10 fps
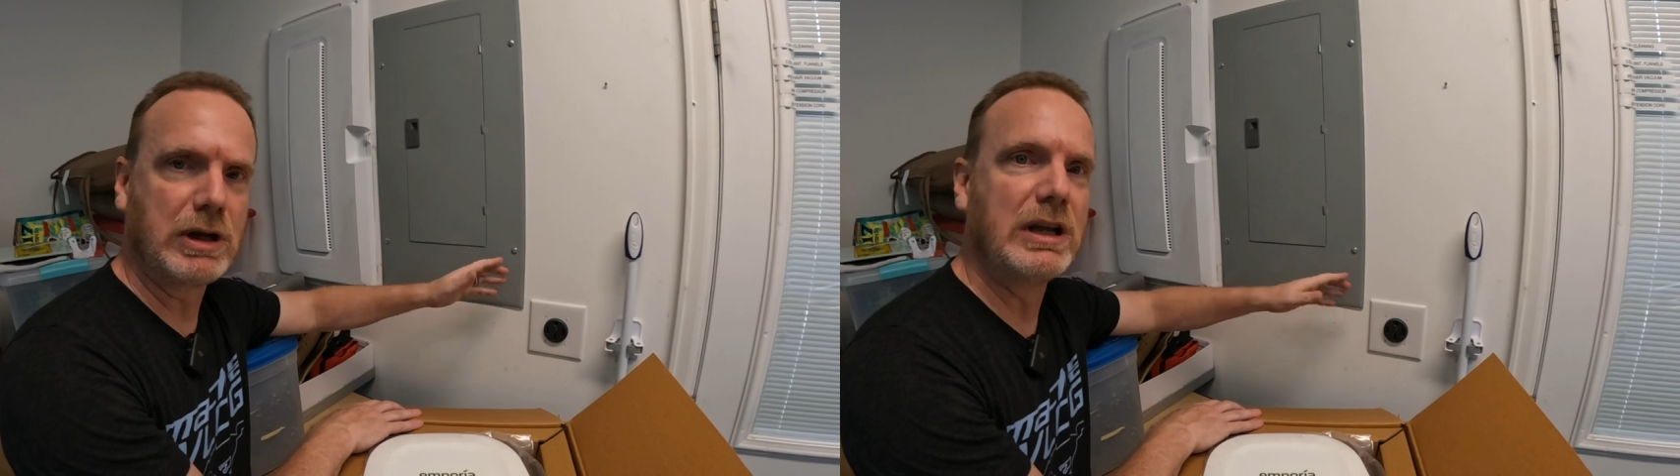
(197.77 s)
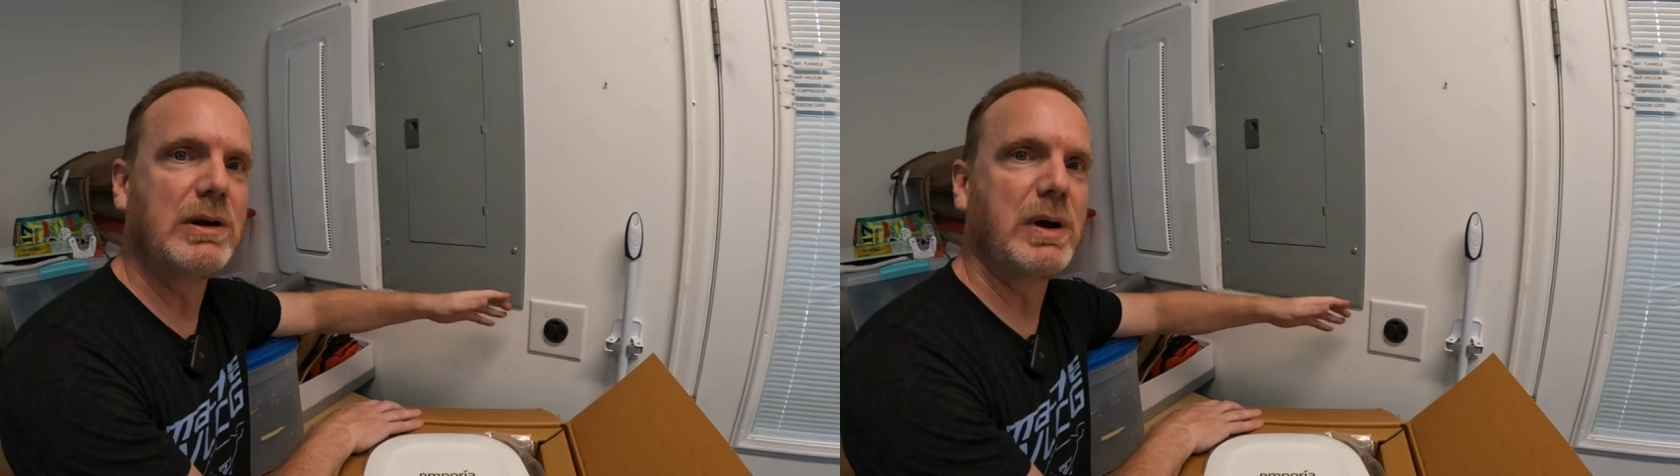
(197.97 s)
you
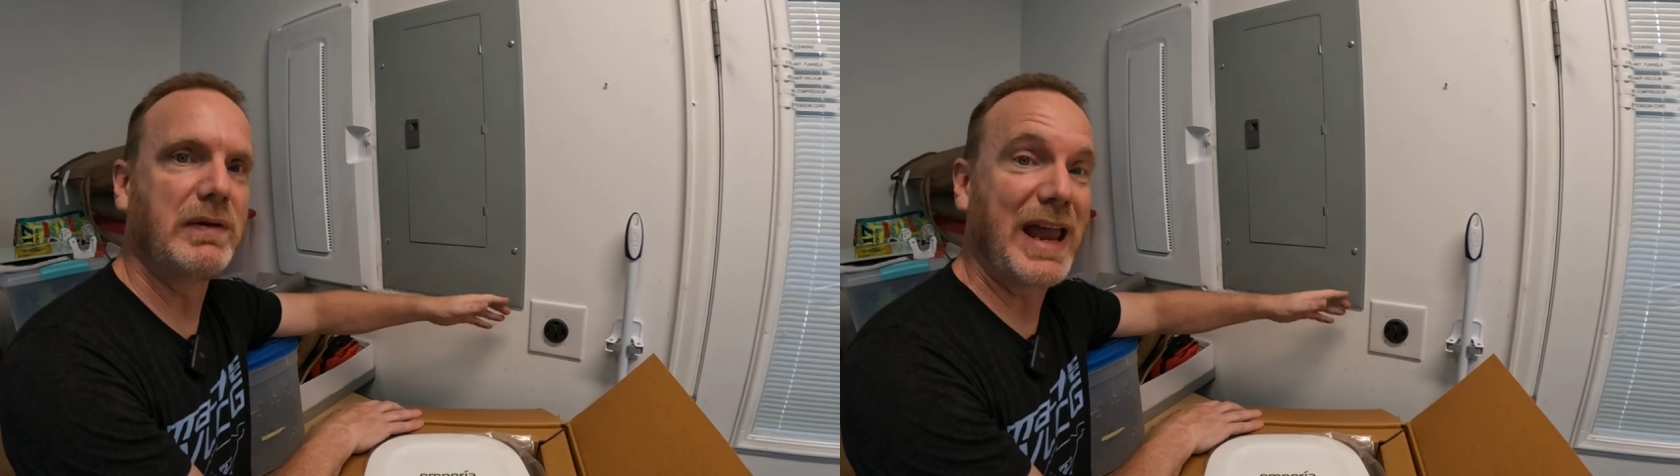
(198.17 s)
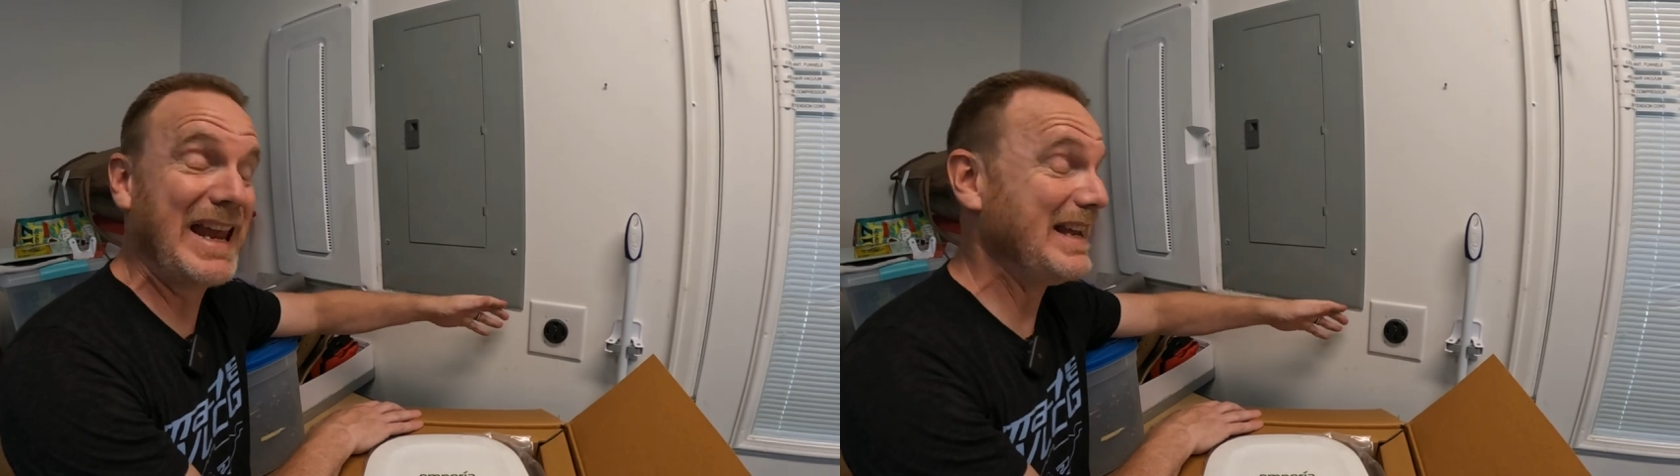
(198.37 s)
can get away
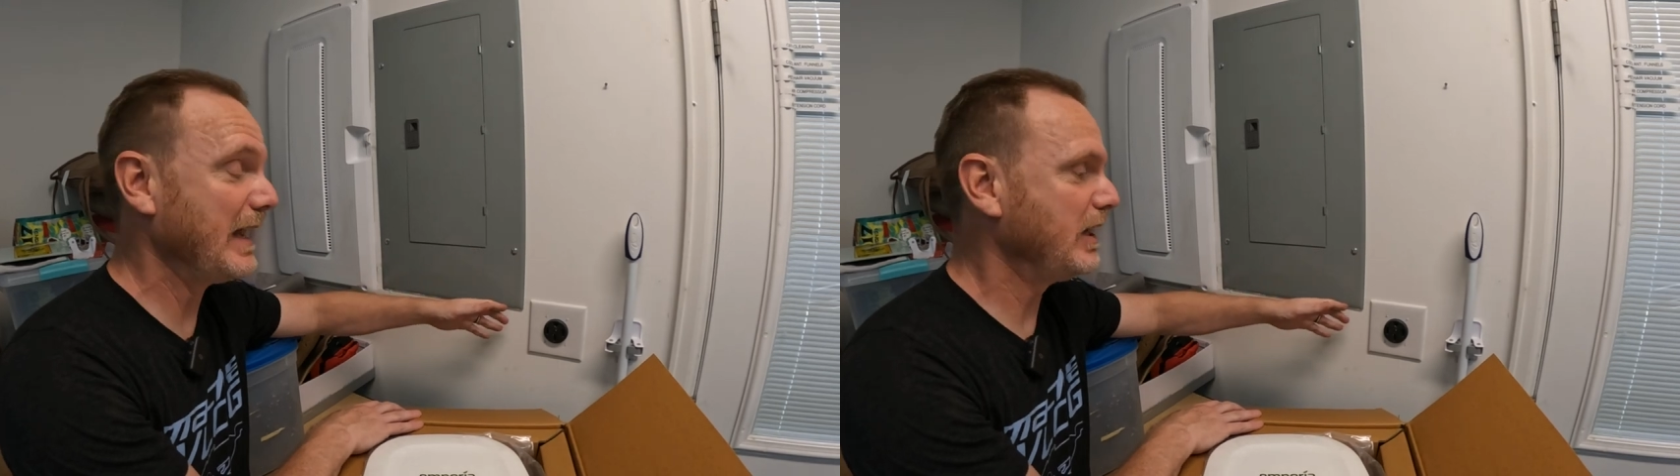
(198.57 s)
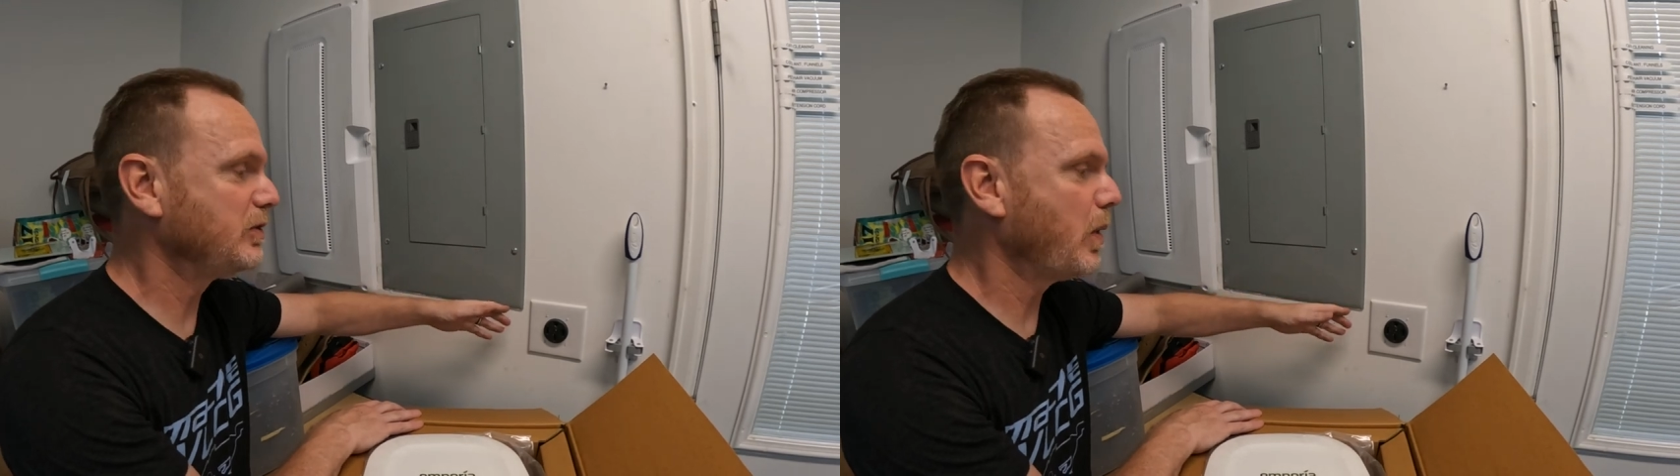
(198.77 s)
with eight
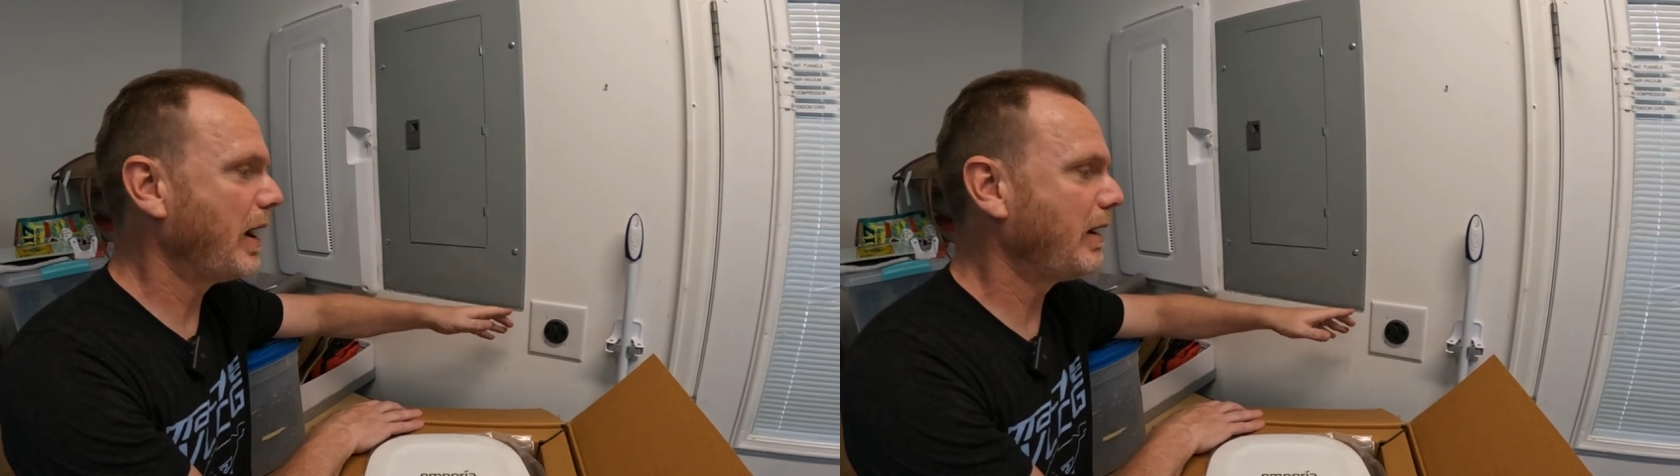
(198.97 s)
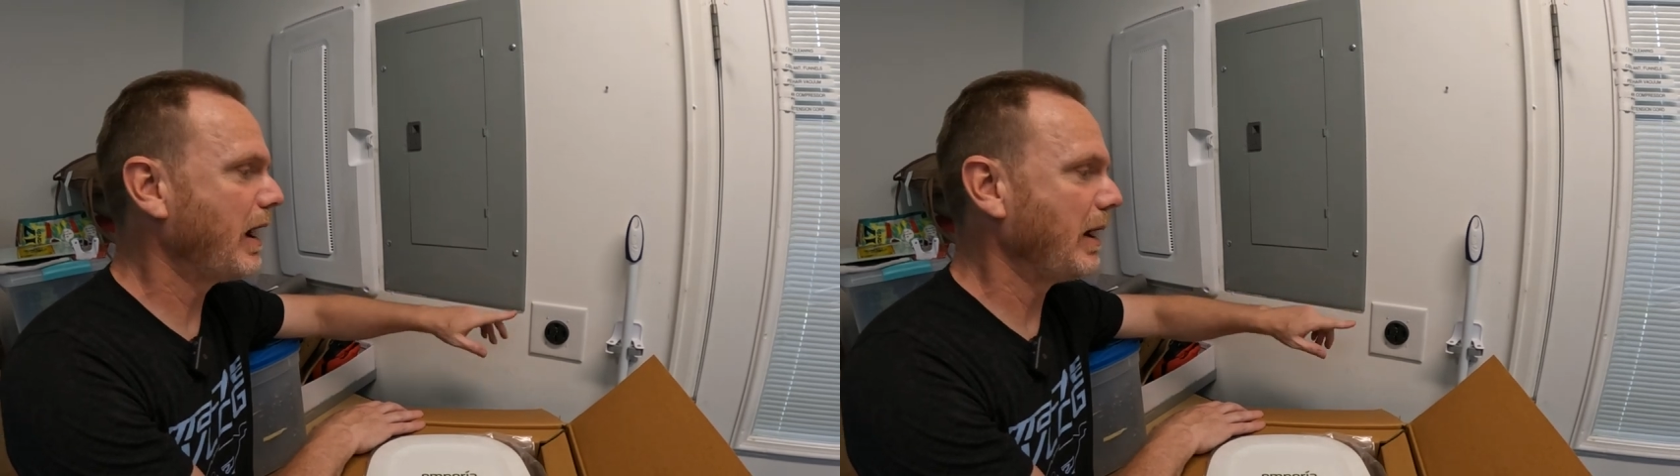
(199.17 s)
gauge wire.